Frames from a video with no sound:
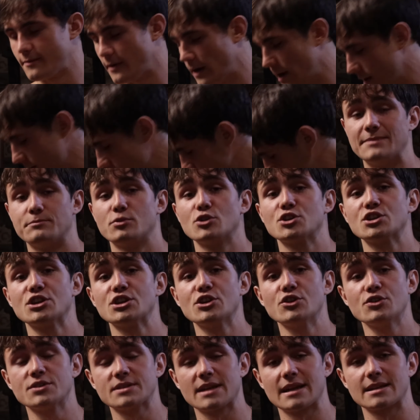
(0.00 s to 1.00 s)
fuck, and
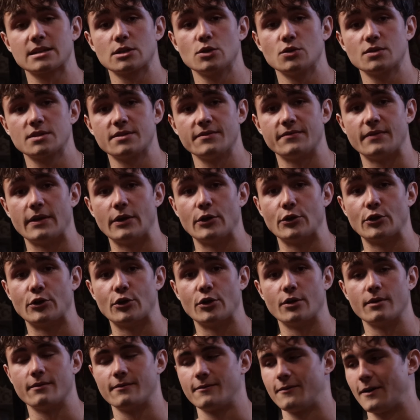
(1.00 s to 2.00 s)
pushing your sets close to
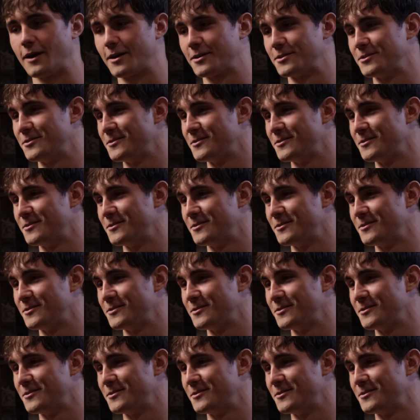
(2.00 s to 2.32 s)
failure, fuck,